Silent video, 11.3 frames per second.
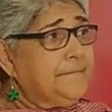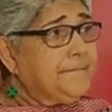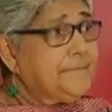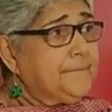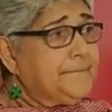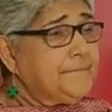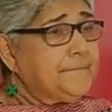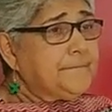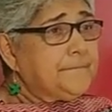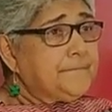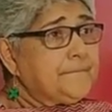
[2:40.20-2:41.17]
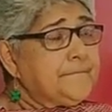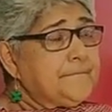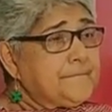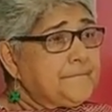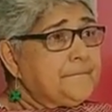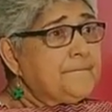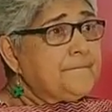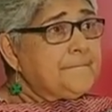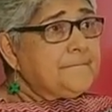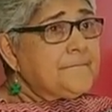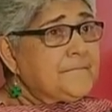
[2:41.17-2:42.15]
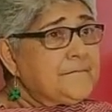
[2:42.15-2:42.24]

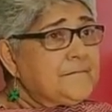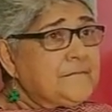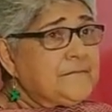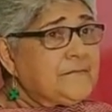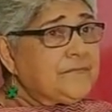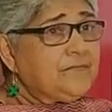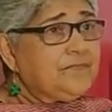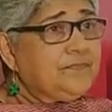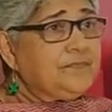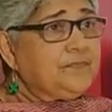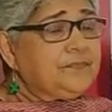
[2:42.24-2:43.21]
(silent)